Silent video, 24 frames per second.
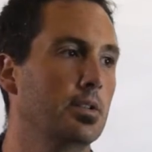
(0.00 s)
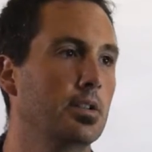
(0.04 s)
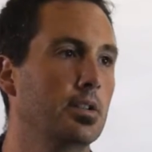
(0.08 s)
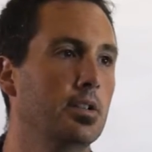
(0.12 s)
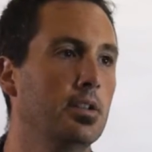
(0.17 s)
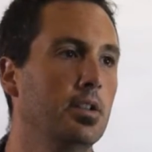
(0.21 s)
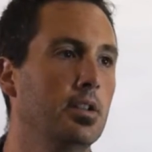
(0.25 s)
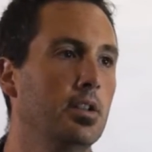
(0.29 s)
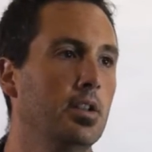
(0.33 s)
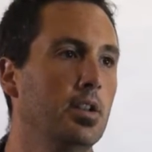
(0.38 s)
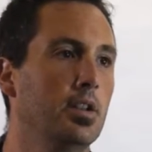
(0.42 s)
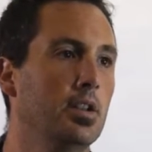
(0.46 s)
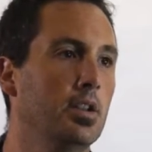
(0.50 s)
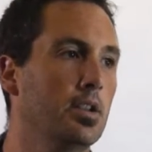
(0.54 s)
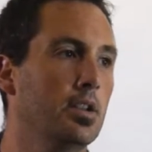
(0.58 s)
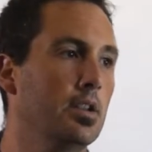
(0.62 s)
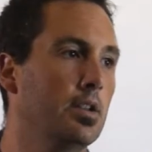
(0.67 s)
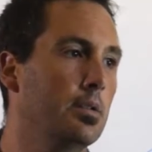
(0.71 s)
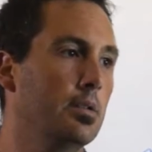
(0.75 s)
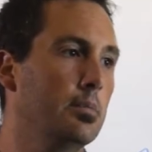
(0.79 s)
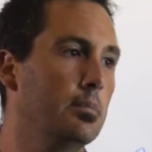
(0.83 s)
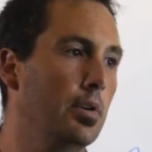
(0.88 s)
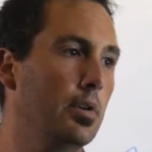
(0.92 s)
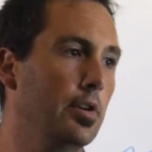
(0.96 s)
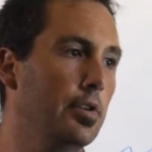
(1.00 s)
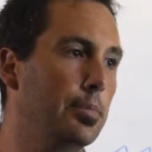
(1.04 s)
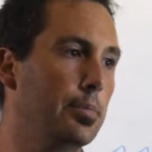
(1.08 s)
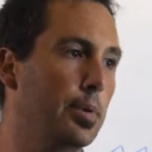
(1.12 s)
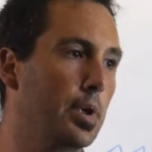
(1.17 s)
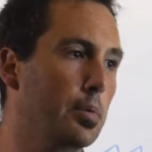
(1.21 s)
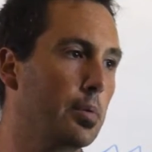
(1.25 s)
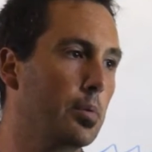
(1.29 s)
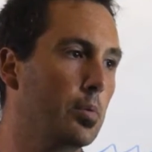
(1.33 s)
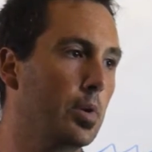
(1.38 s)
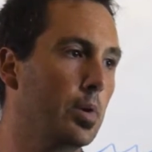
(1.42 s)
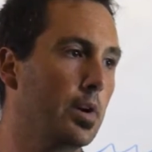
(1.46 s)
Okay. Most
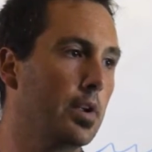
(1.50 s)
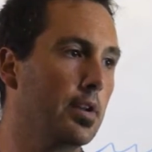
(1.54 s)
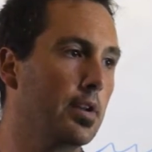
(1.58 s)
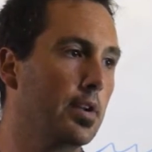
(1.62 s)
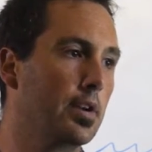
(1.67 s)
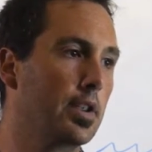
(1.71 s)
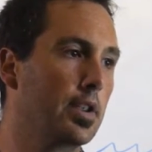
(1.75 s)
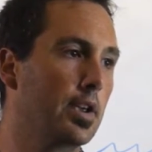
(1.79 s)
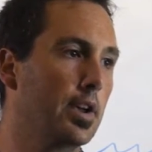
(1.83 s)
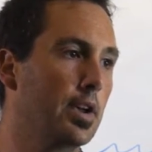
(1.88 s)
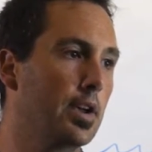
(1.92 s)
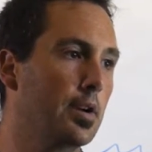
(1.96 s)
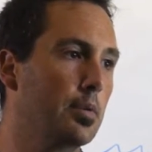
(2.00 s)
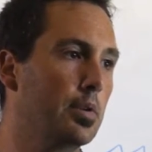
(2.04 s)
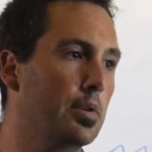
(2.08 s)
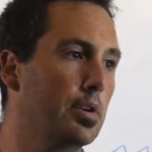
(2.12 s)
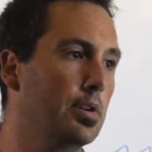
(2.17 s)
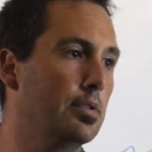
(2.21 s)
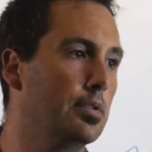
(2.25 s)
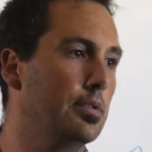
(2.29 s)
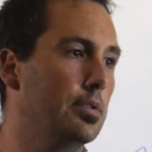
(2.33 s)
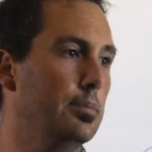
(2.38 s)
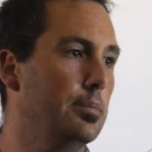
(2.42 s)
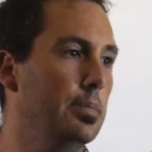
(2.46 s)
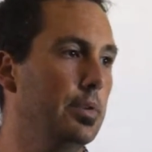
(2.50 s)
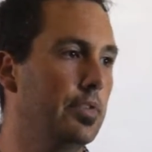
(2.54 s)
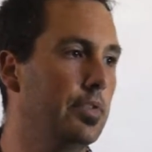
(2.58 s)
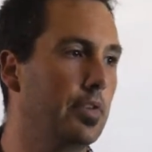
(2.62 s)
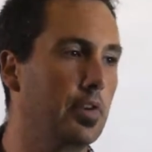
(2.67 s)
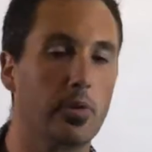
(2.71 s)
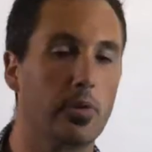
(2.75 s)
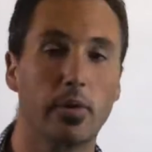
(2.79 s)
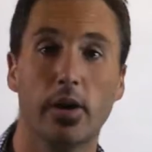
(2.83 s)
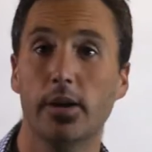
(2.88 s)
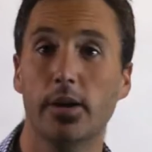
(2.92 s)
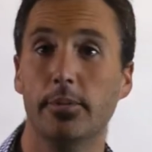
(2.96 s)
people went, okay, well, Mr.
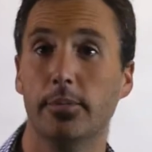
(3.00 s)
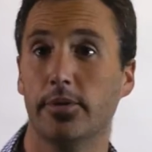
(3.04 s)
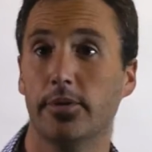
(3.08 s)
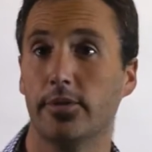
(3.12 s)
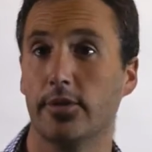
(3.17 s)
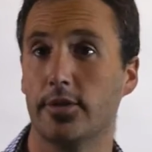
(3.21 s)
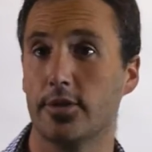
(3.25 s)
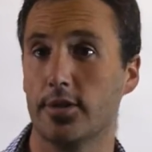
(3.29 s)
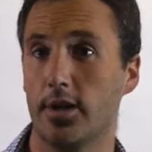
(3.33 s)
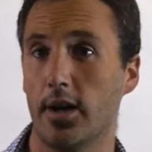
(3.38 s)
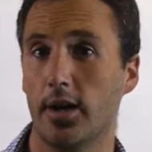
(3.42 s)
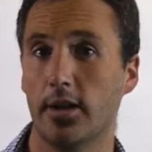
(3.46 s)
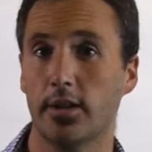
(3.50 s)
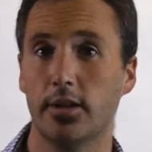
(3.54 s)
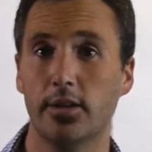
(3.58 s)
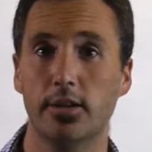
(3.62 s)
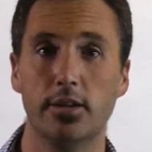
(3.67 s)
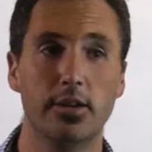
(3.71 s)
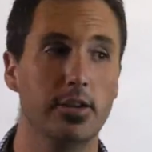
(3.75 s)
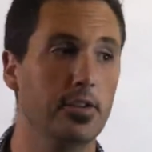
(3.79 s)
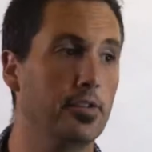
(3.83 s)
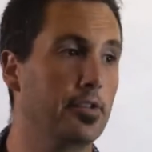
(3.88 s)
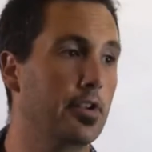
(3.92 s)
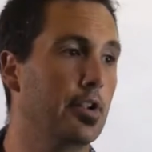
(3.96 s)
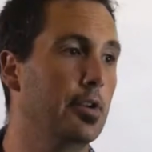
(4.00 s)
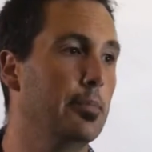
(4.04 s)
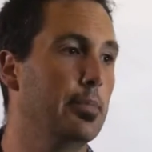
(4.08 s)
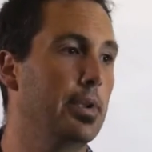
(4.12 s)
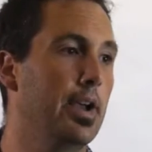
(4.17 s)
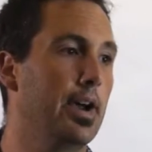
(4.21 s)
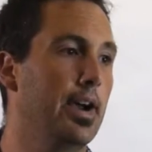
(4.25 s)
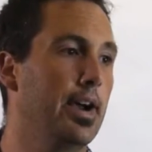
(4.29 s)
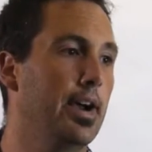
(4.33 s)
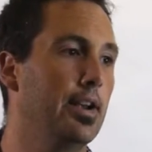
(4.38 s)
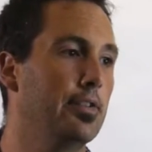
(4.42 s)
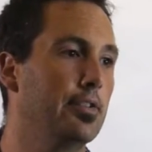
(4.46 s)
Grey, Mr. Sharky is going to be
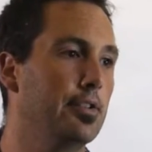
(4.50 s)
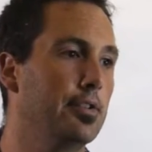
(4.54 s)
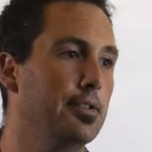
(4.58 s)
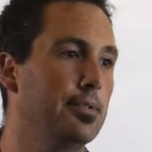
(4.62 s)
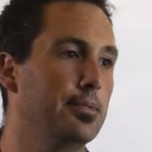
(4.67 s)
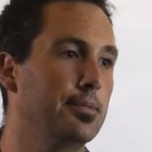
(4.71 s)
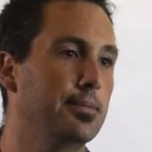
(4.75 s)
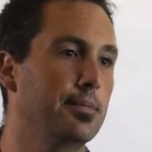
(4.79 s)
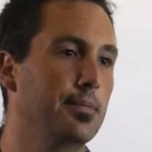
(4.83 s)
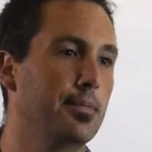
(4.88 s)
a hazard.